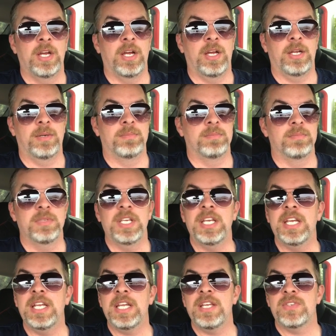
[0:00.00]
Um,
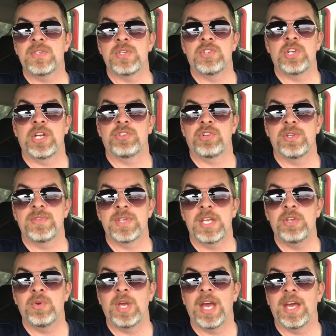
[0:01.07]
any suggestions
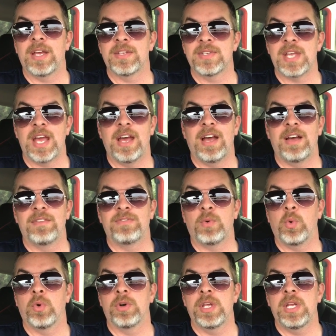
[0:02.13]
that you guys have
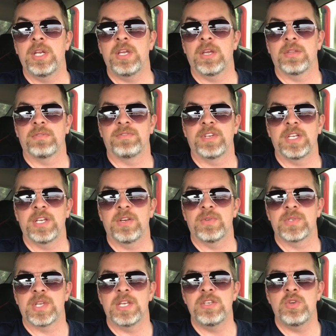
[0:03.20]
or any other
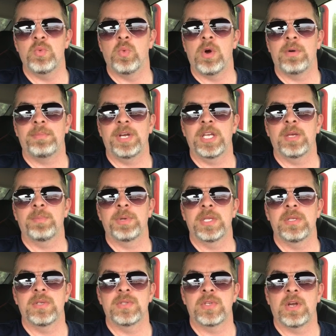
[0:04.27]
videos that you want my
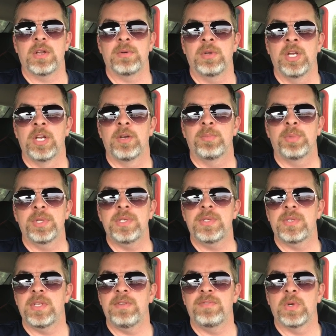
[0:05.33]
opinions on,
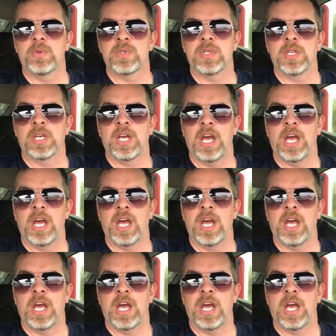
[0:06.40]
please leave those in the